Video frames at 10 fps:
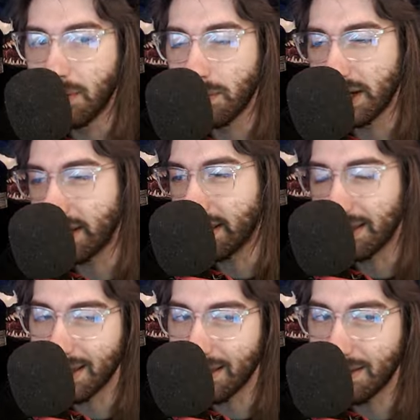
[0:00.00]
what
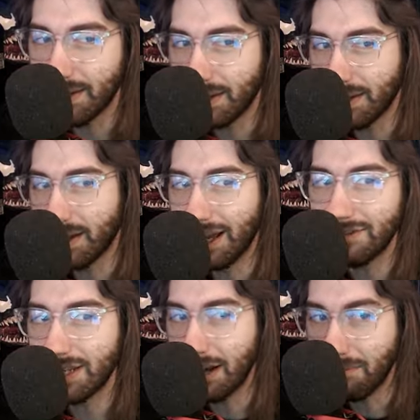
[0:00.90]
the, the, the, the,
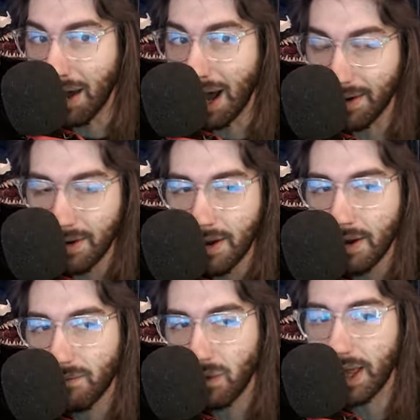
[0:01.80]
devs had in mind
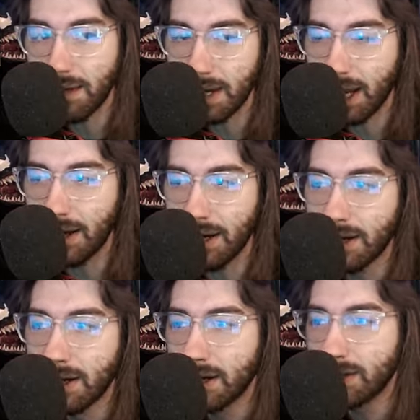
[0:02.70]
for that
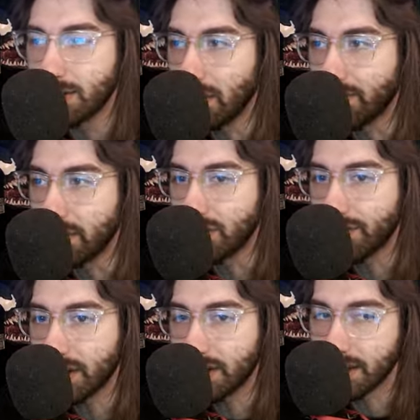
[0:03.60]
mechanic. So if you
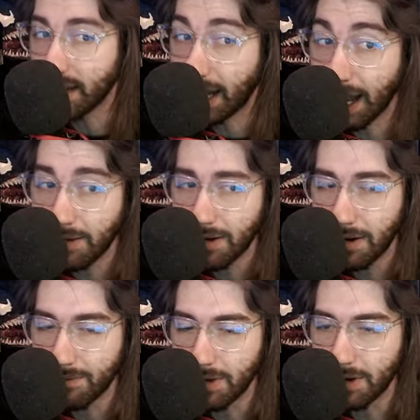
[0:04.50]
shift it to the end
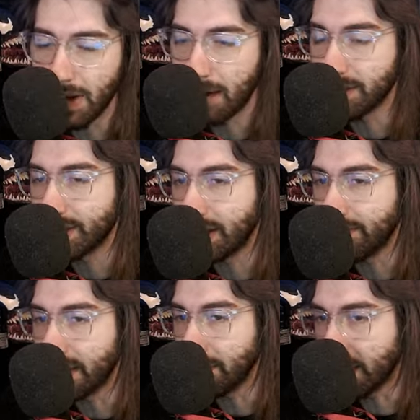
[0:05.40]
of the hook timer instead
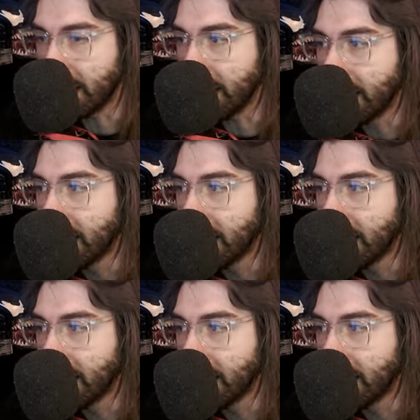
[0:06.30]
of at the beginning,